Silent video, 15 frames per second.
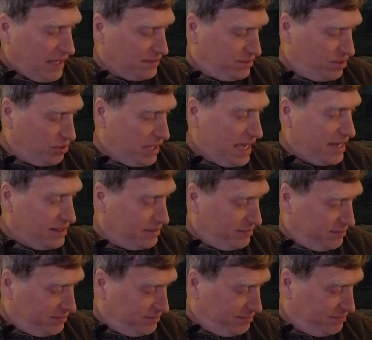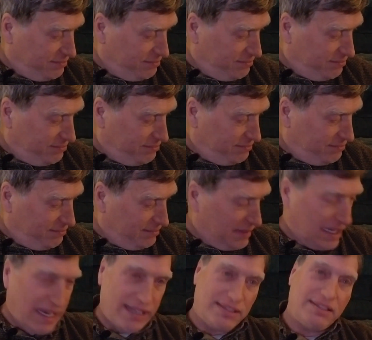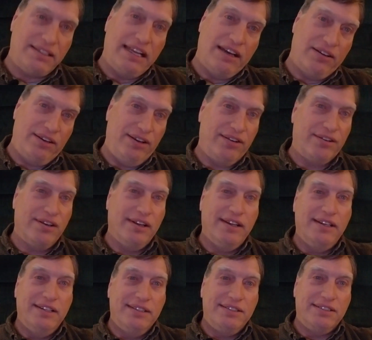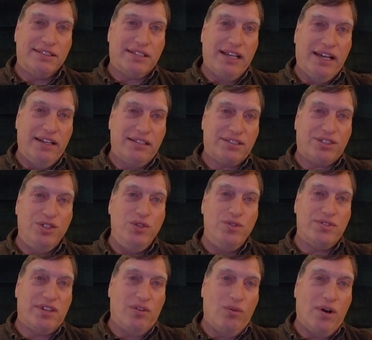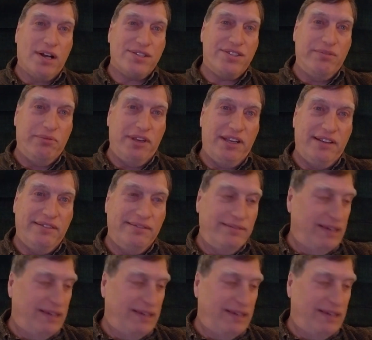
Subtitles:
So Kate's down here just kind of snoozing, watching me